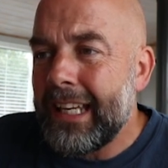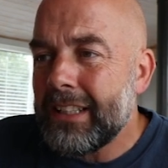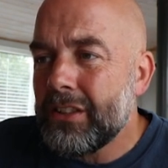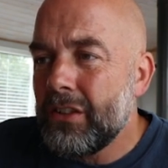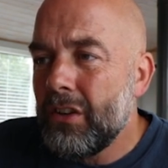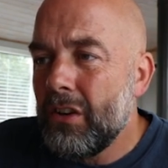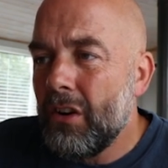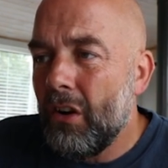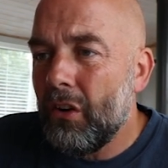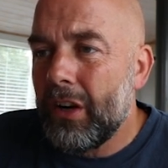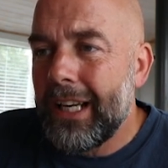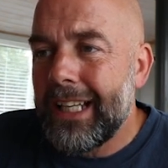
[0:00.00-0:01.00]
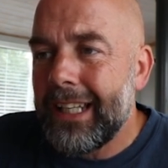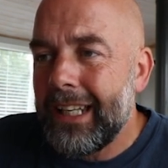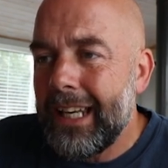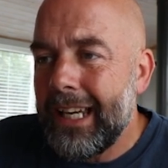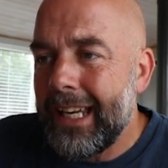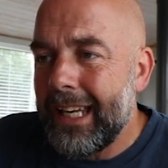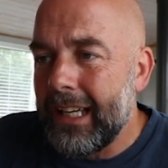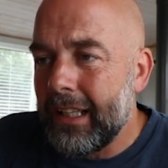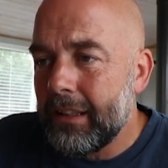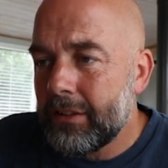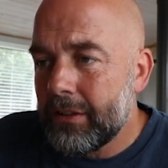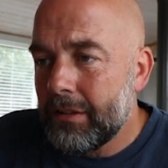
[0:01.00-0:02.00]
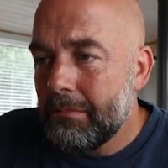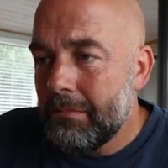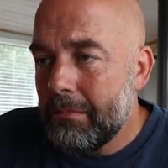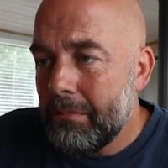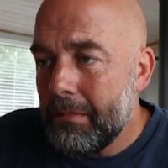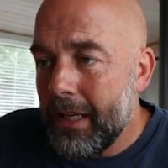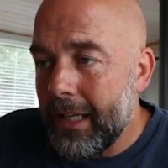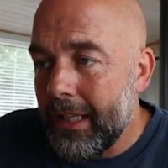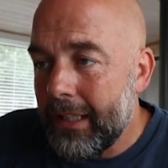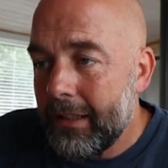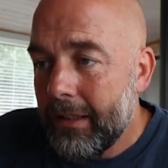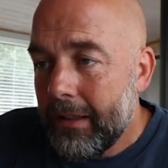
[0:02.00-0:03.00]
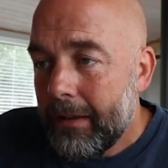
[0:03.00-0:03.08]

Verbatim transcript: it's not clear to me